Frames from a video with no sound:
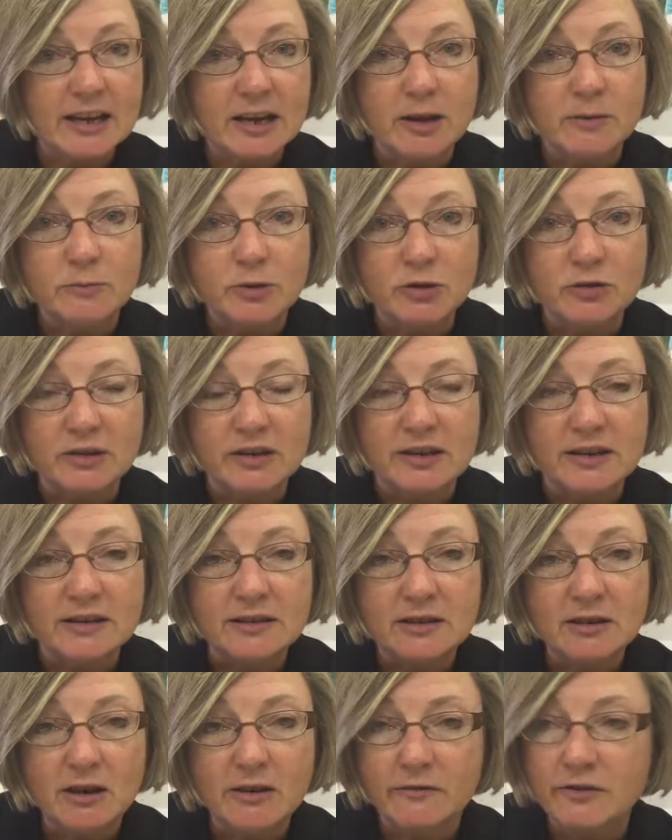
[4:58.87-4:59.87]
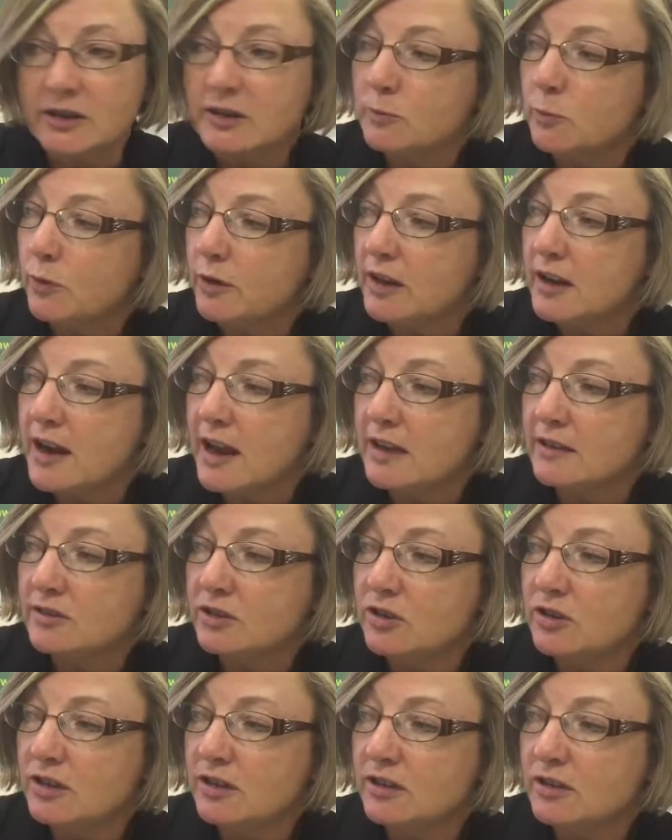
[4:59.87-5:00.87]
community service, we're going to
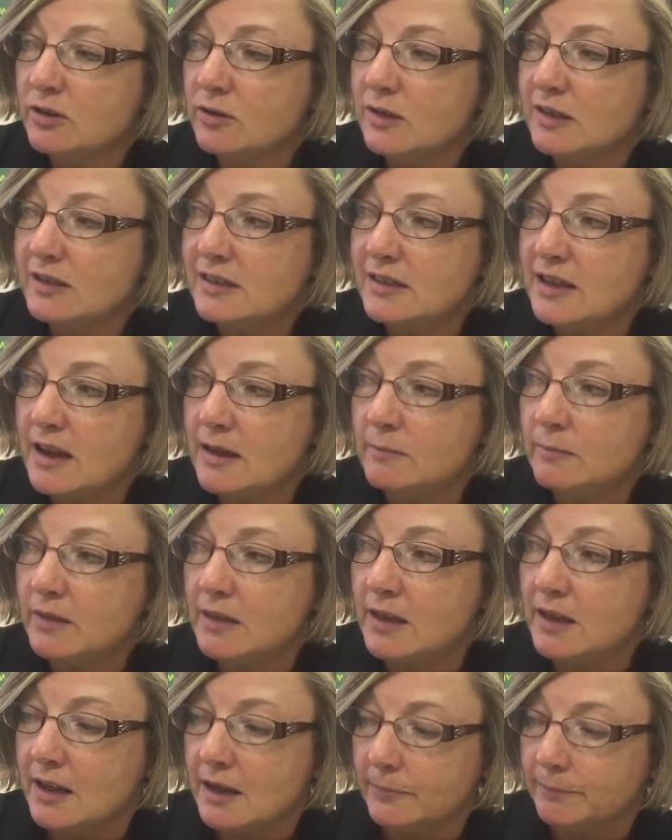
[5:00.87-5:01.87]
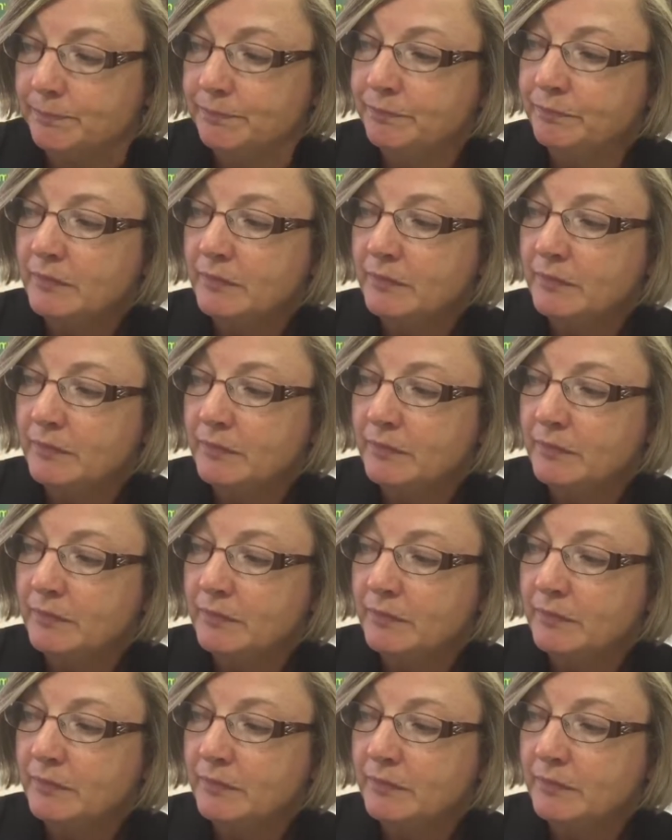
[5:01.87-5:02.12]
ask you to do the same thing.